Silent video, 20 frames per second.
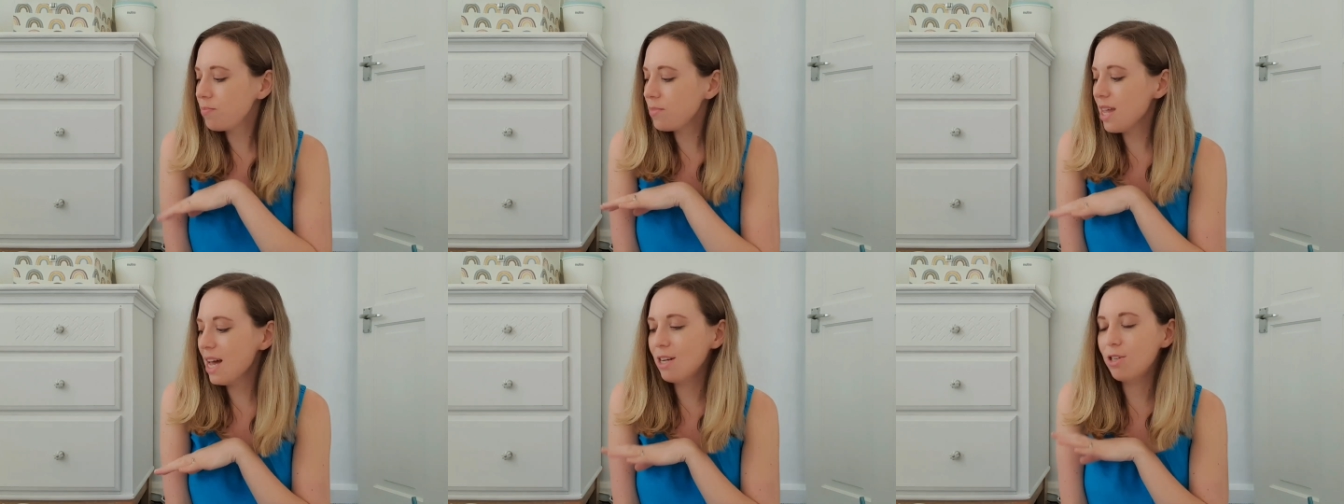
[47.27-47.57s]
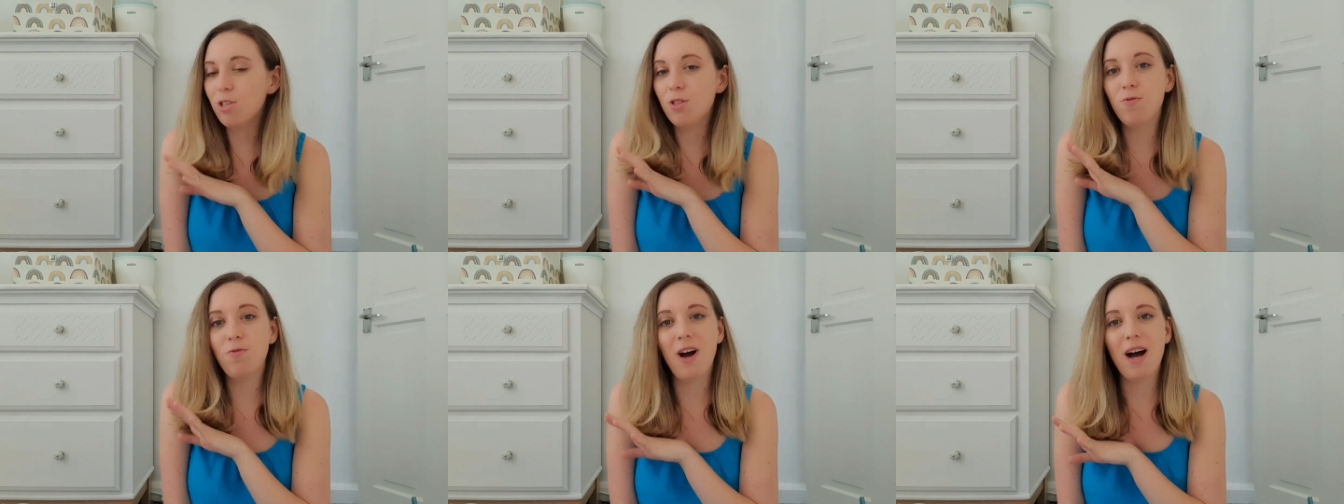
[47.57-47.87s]
I
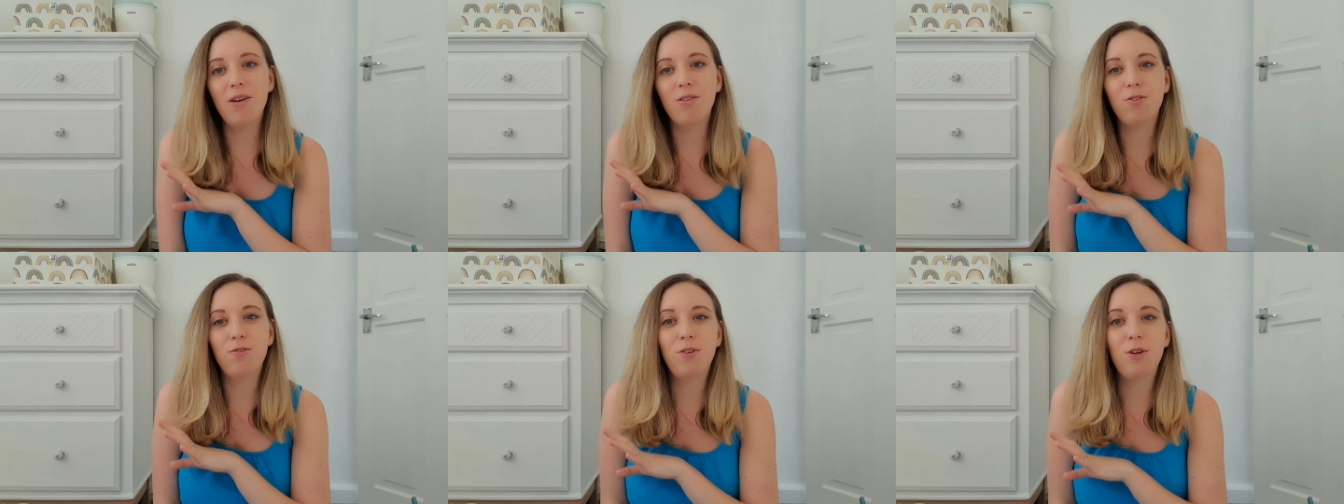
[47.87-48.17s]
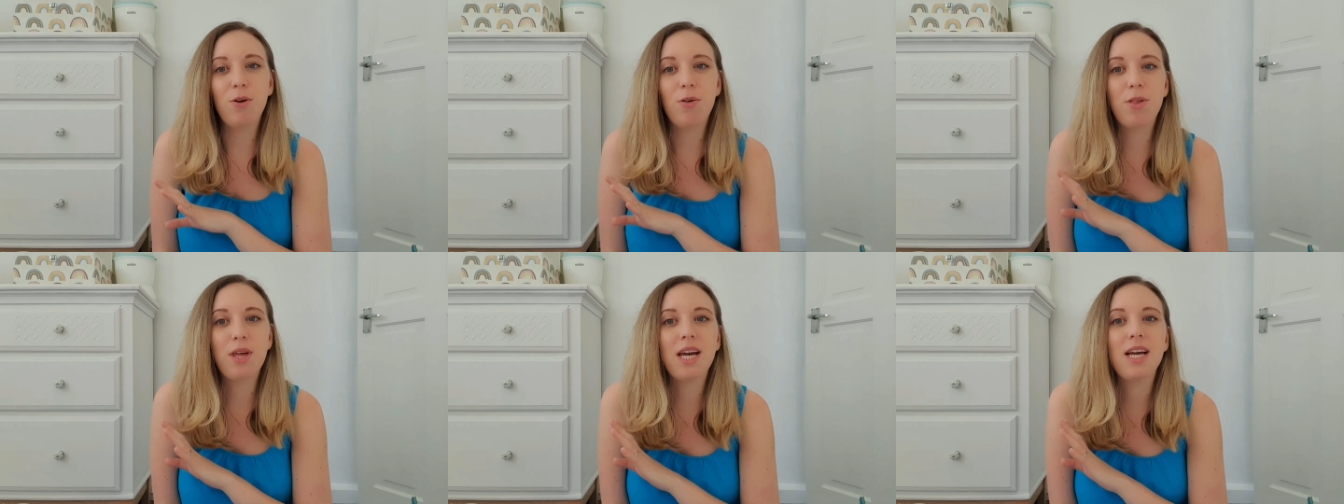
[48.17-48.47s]
just found a
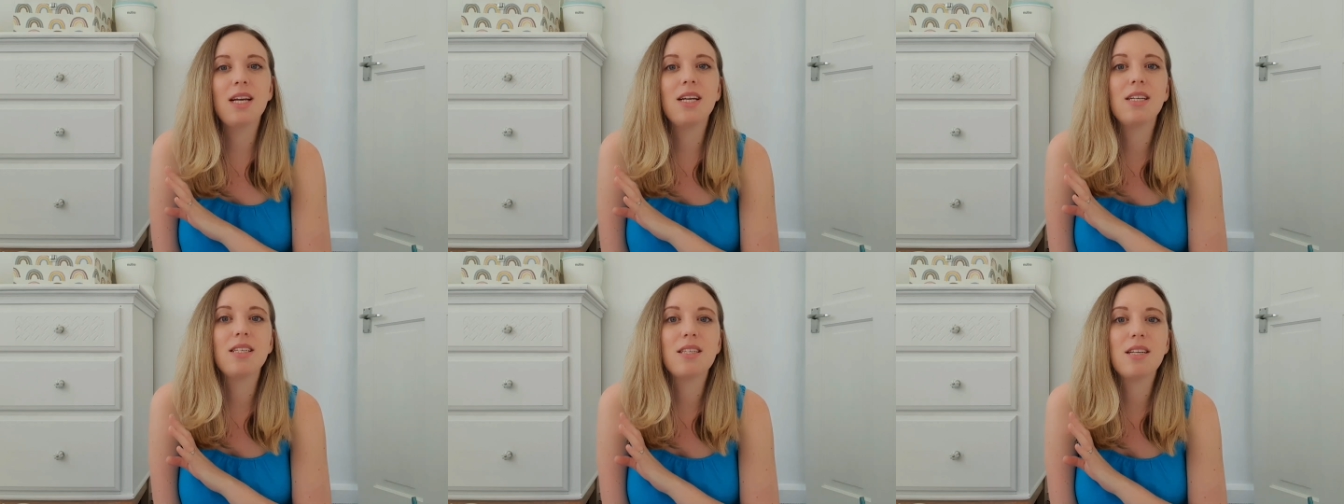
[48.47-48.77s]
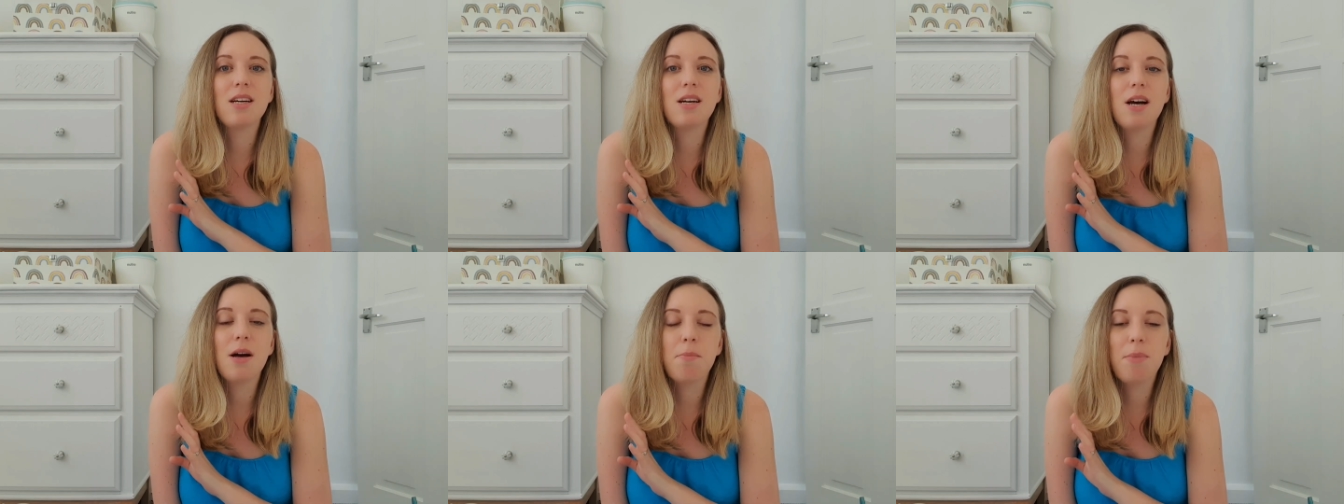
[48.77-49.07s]
few things
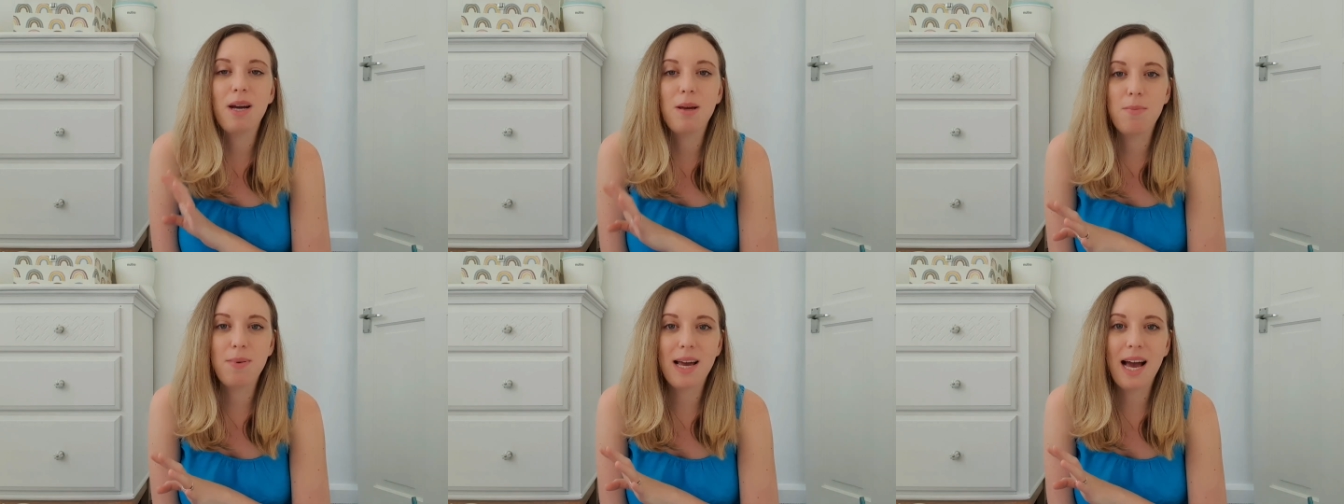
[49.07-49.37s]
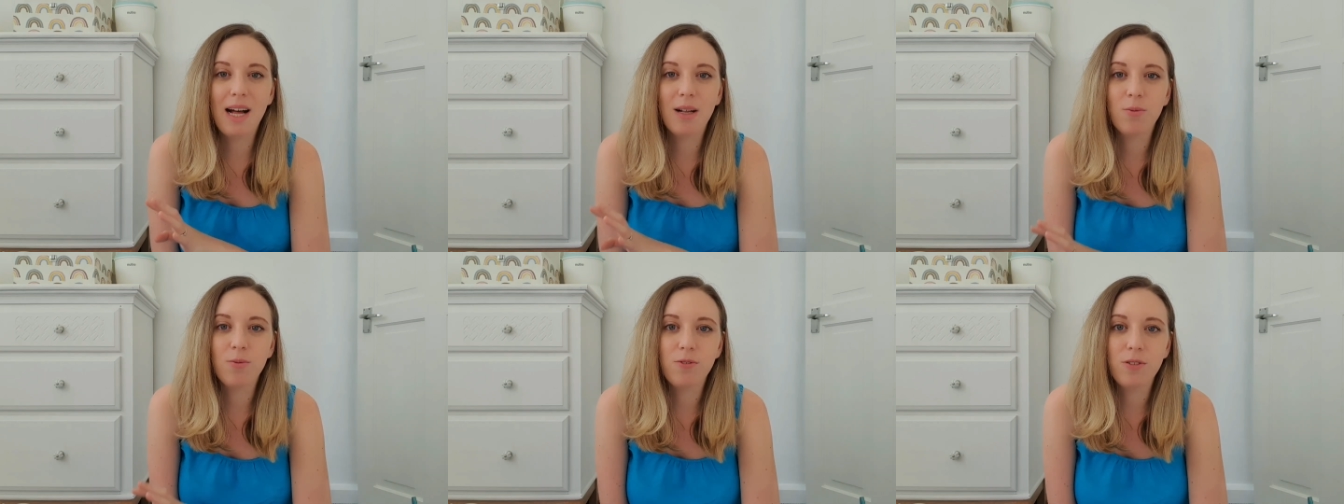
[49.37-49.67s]
that might be
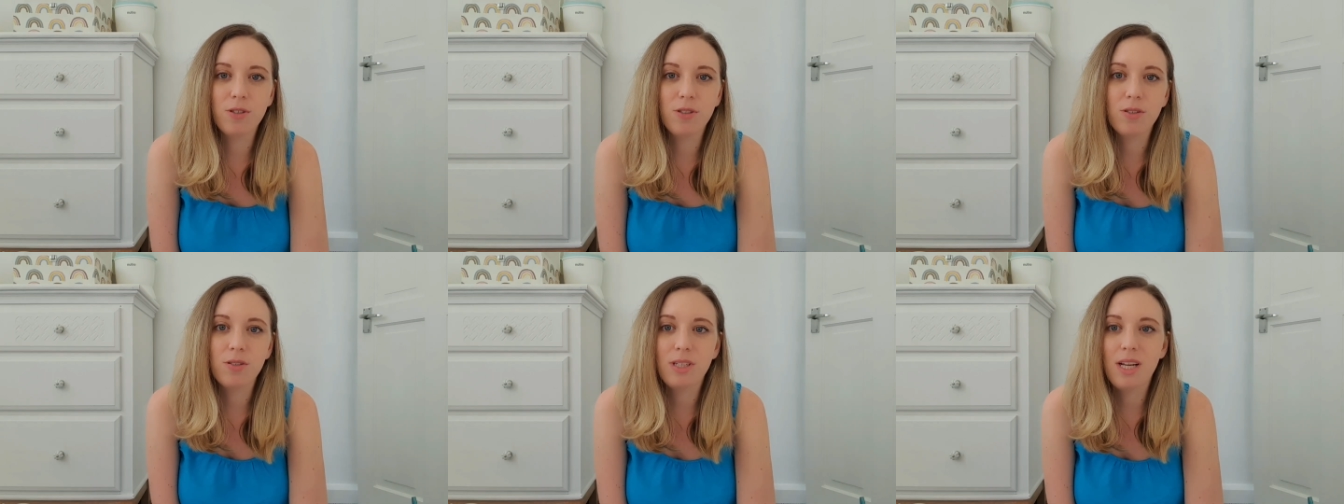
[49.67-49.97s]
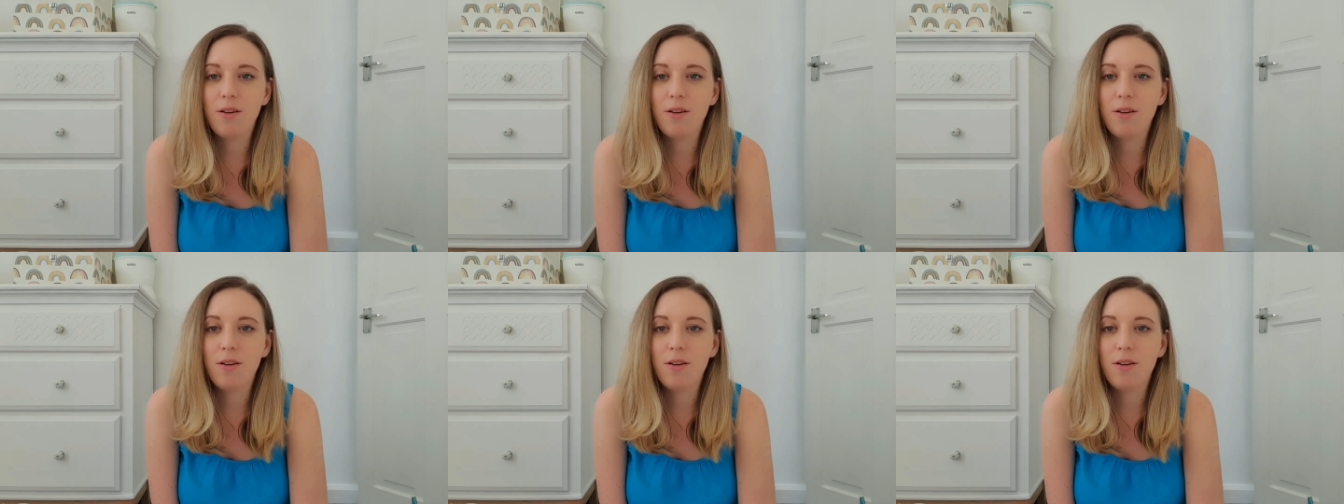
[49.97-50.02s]
helpful